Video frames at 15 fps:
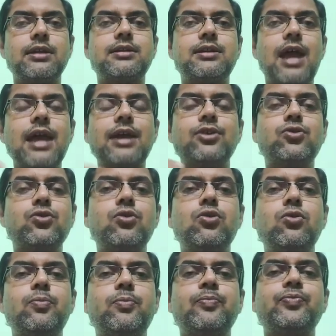trying
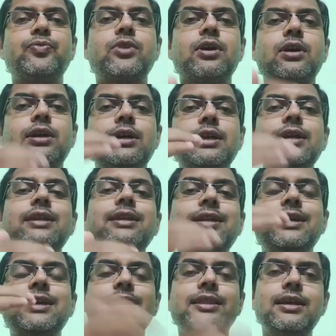to read in
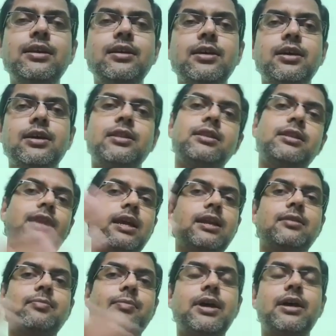Hindi,
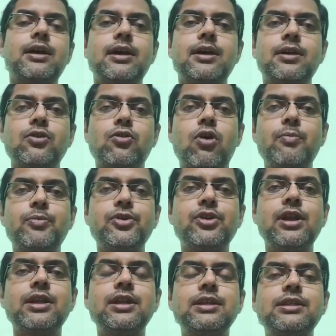then
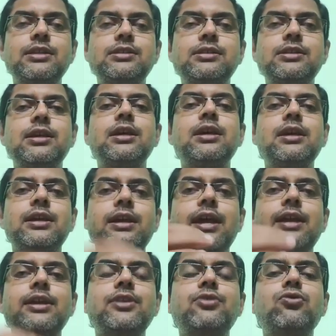computer is
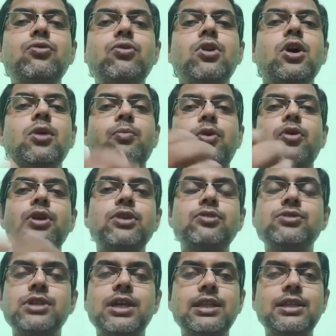ready to
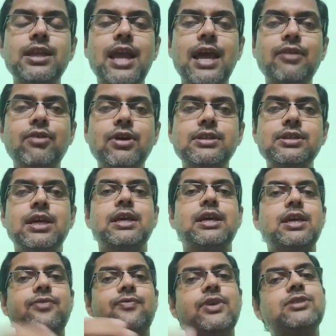produce Hindi language.
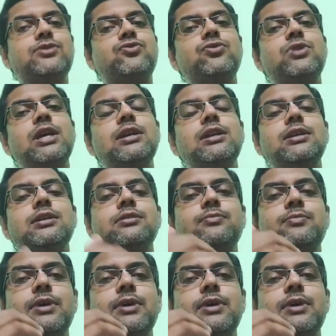If a student is